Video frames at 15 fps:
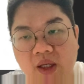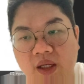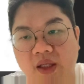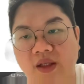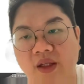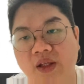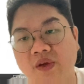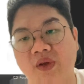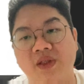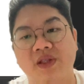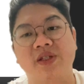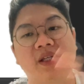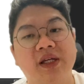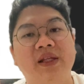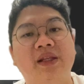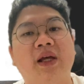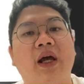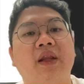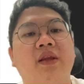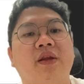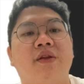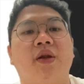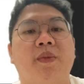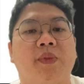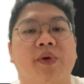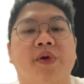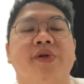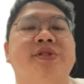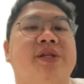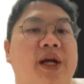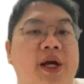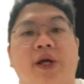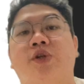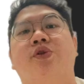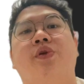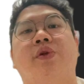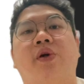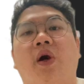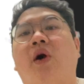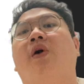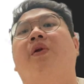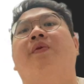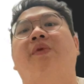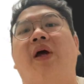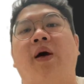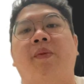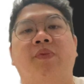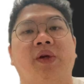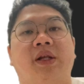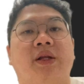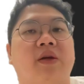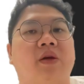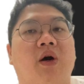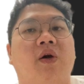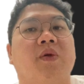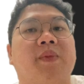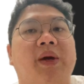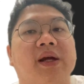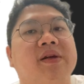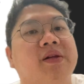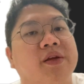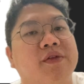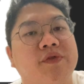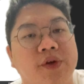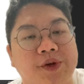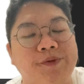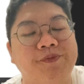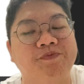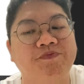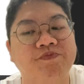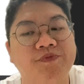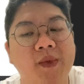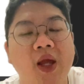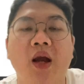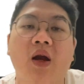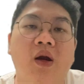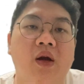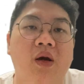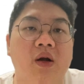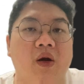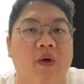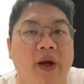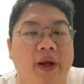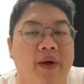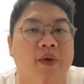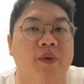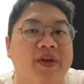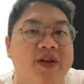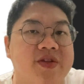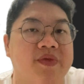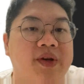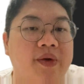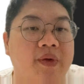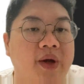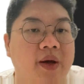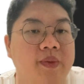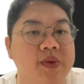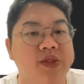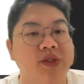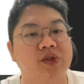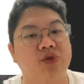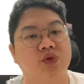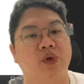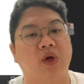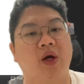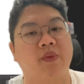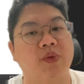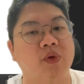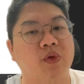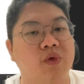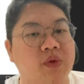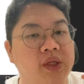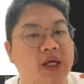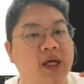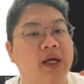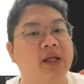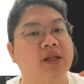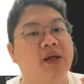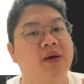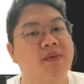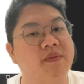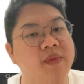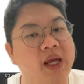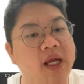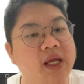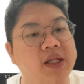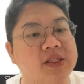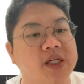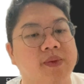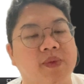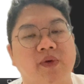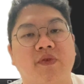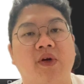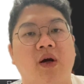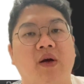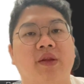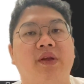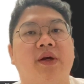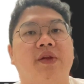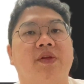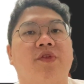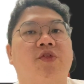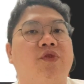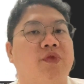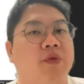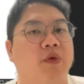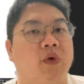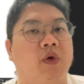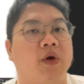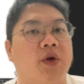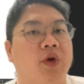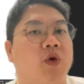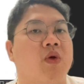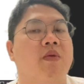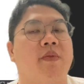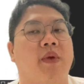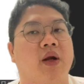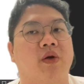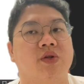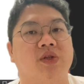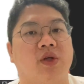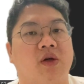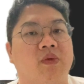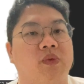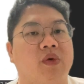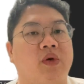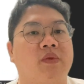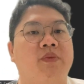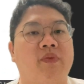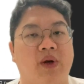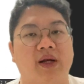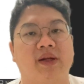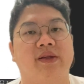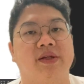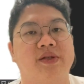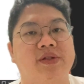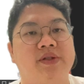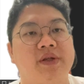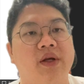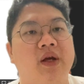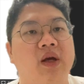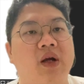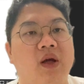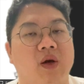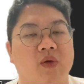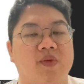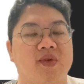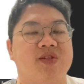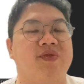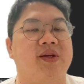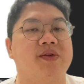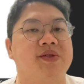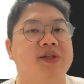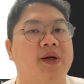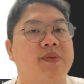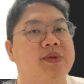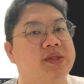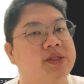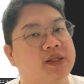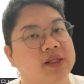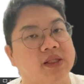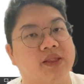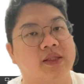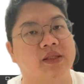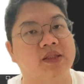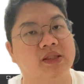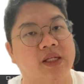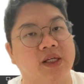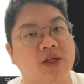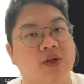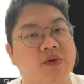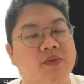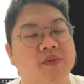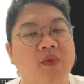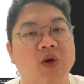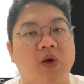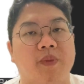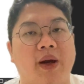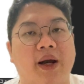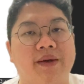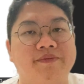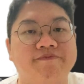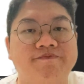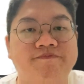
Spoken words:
and then you can see that the numbers actually updated automatically for you. Alright, this video helps to help you create the main table of contents for your Microsoft Word practice. I hope this video helps, and thank you. Goodbye.